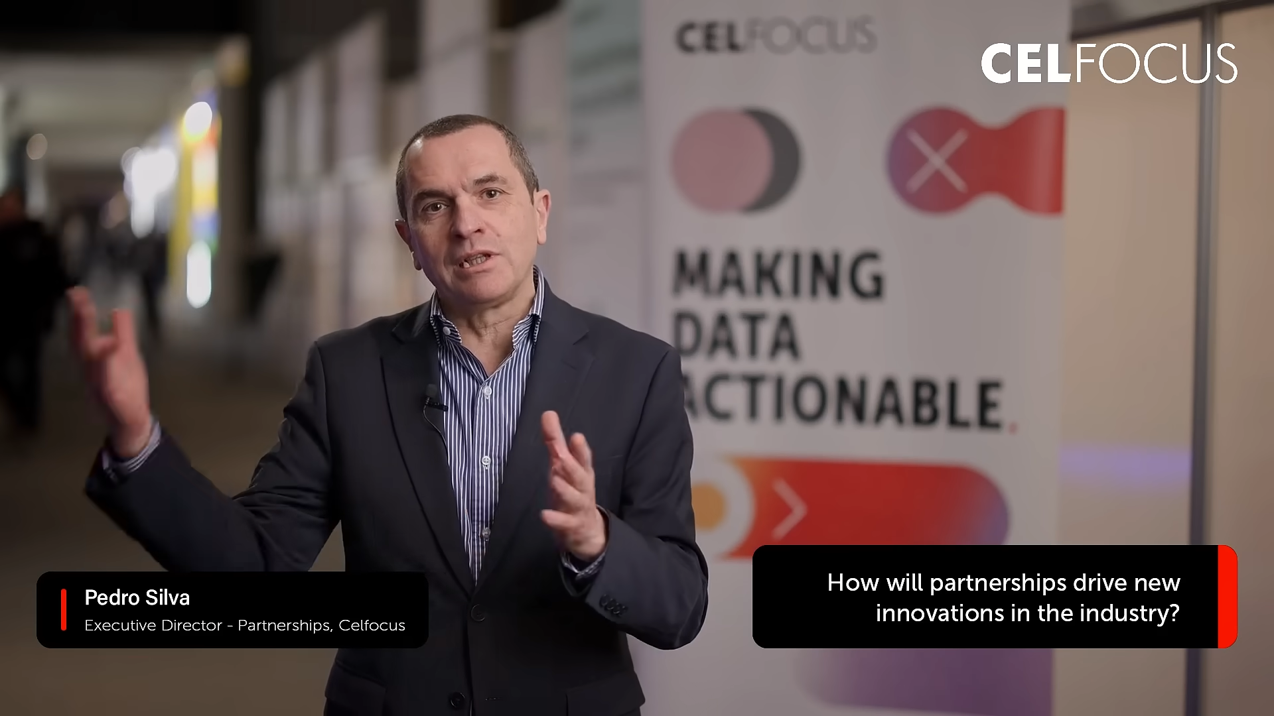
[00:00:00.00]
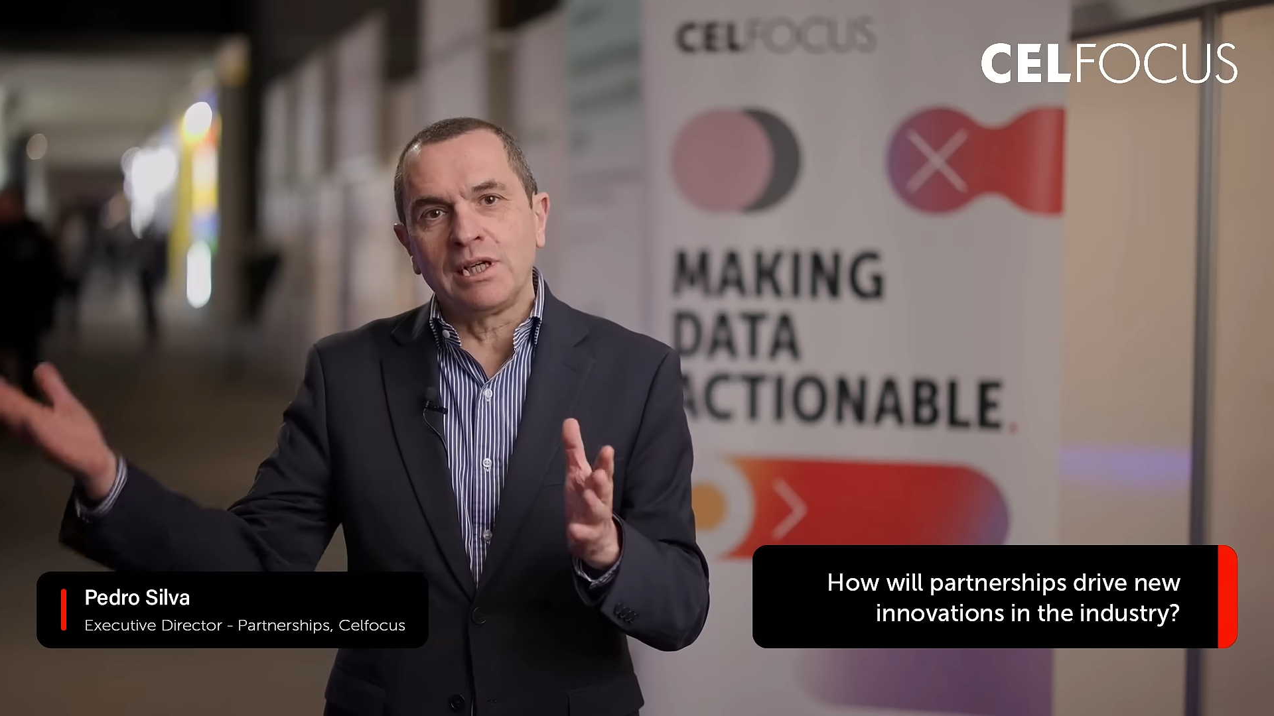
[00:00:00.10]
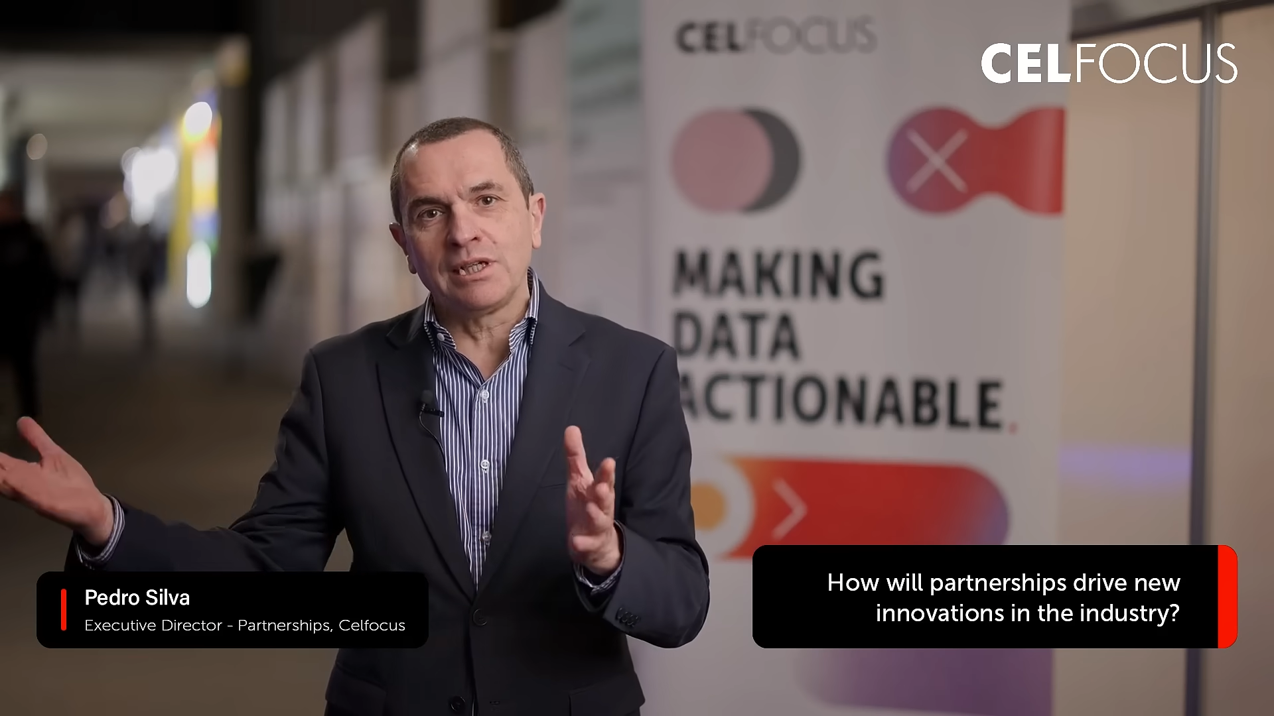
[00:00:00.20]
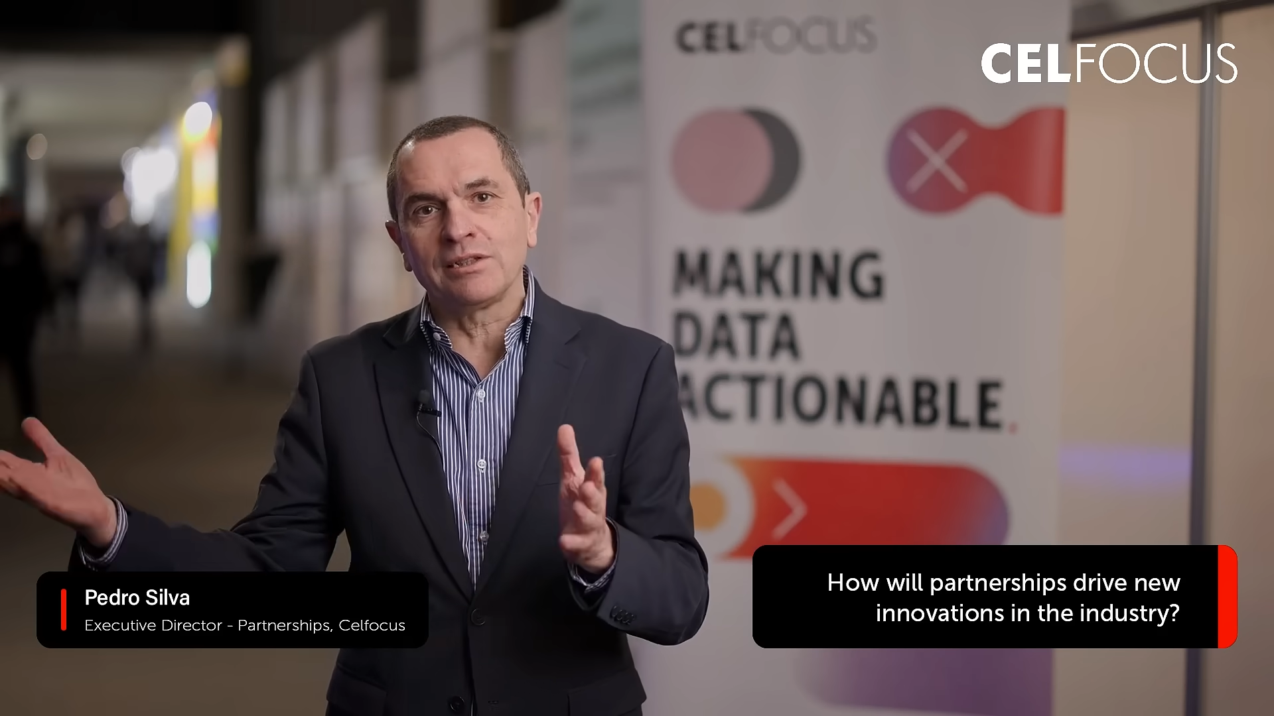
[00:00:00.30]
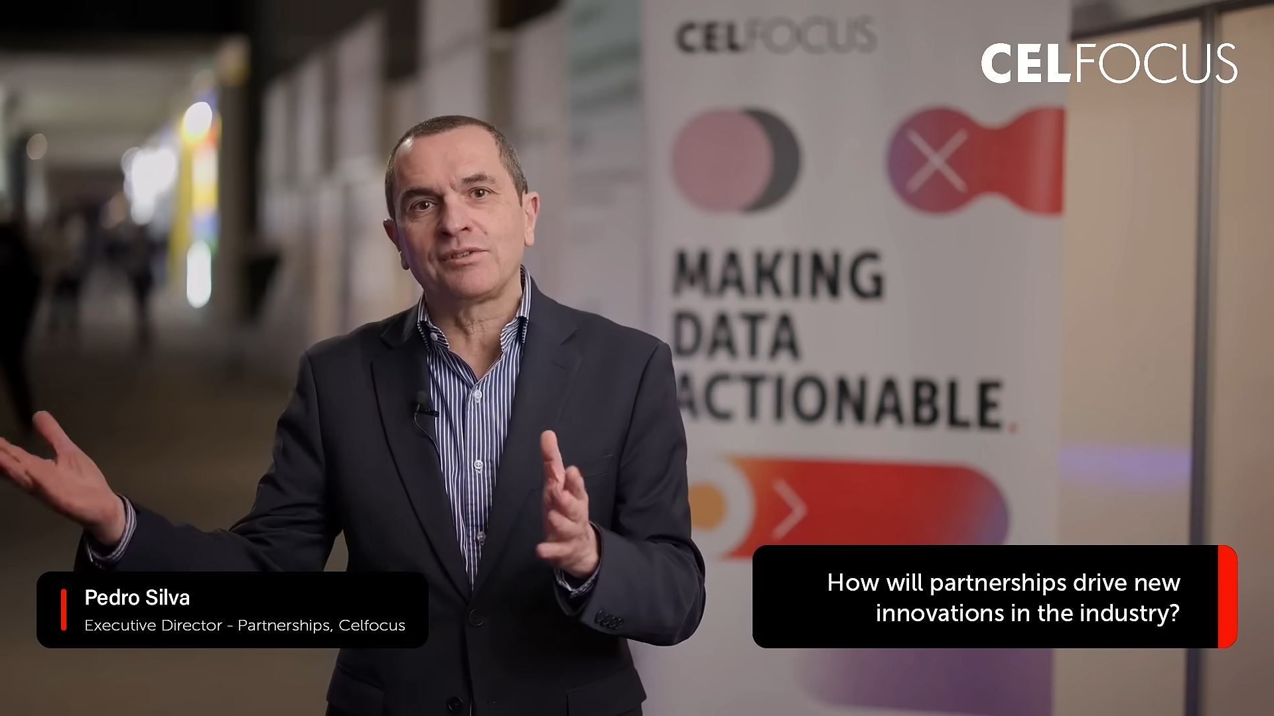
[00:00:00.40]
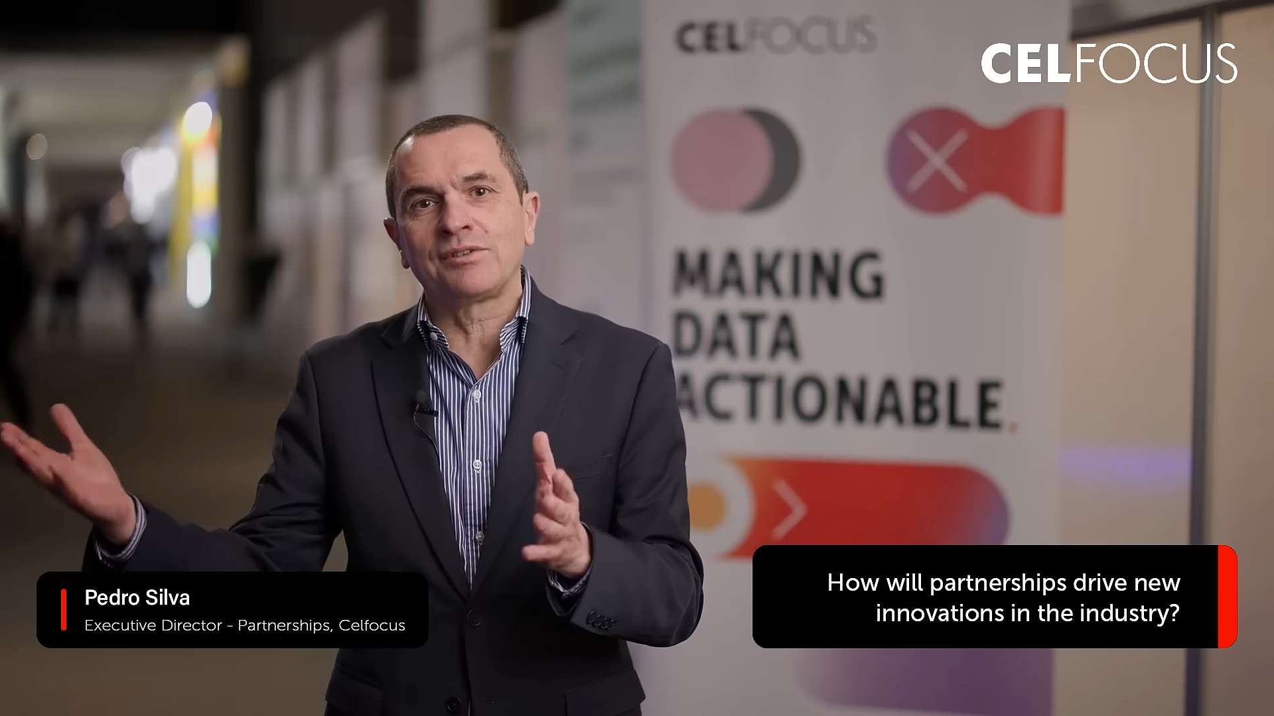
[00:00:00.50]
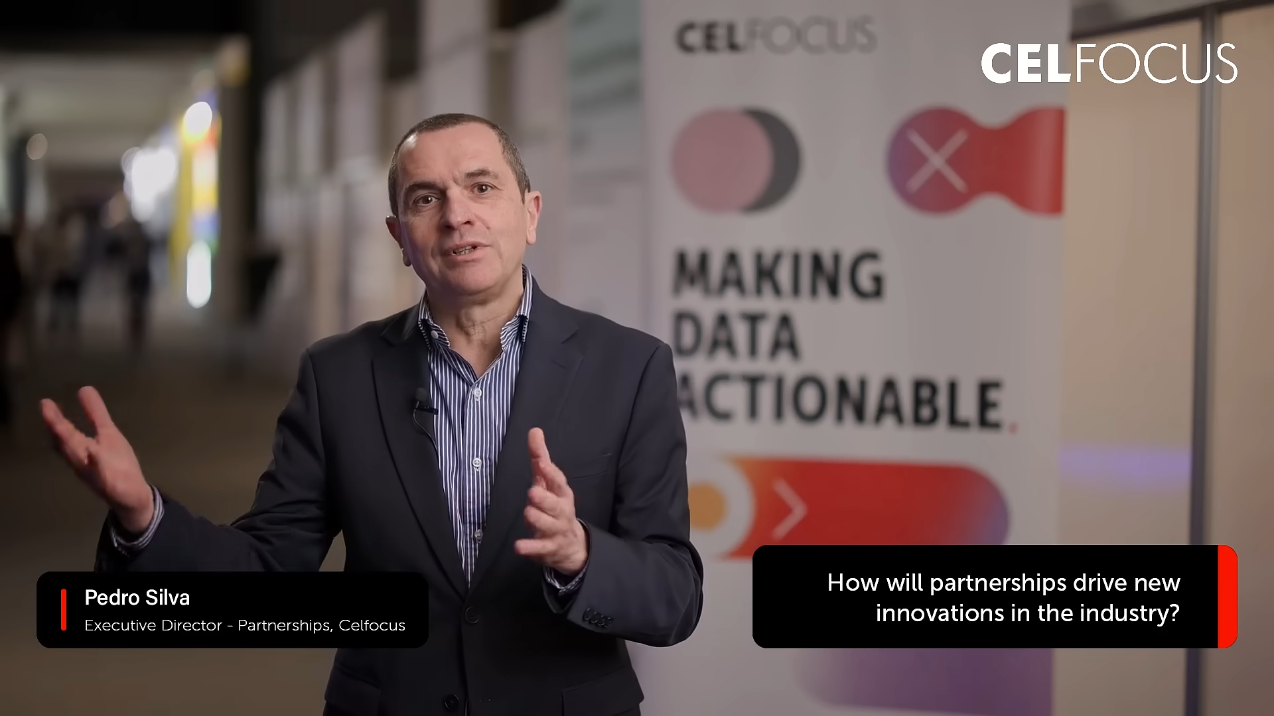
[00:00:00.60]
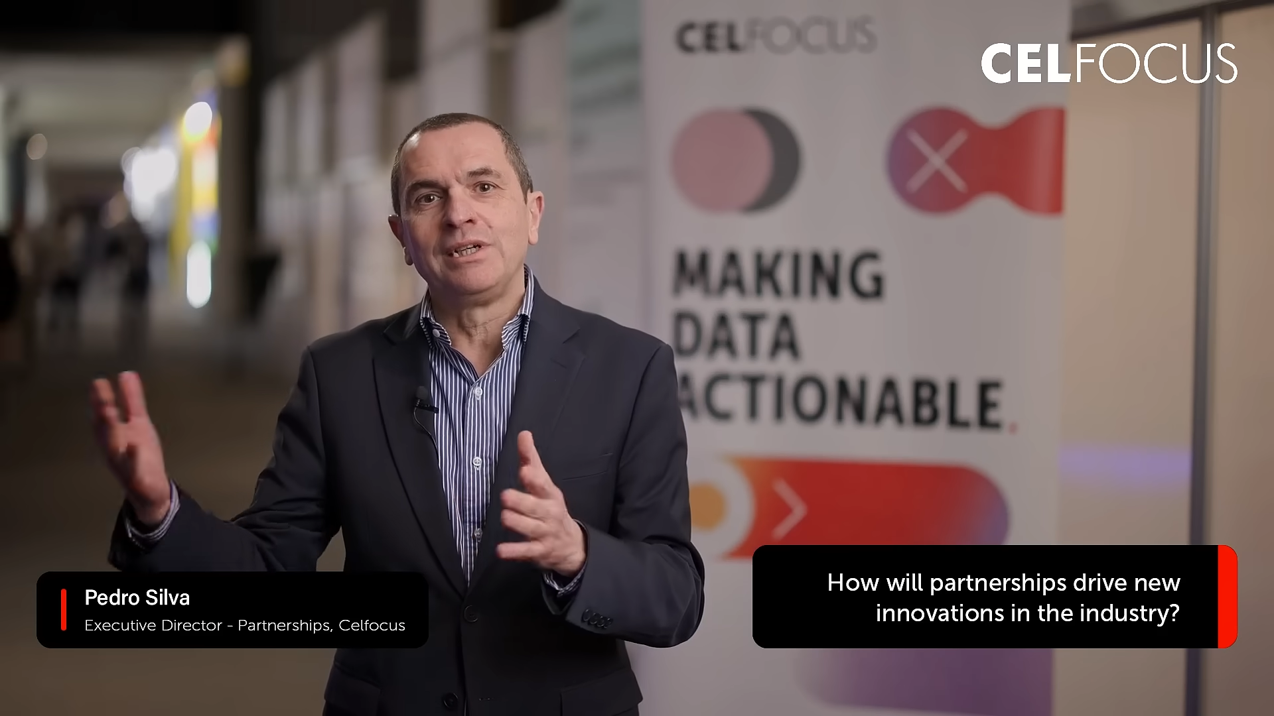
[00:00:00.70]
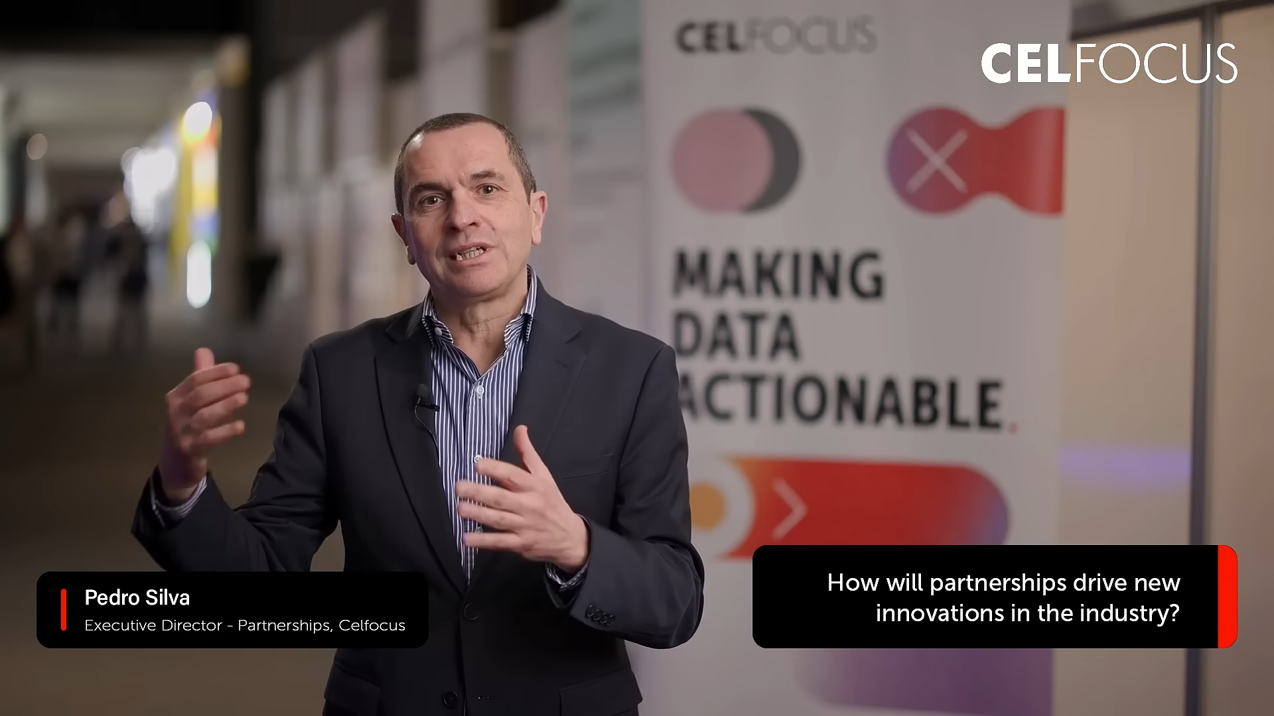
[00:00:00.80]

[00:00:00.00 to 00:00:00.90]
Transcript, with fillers: clients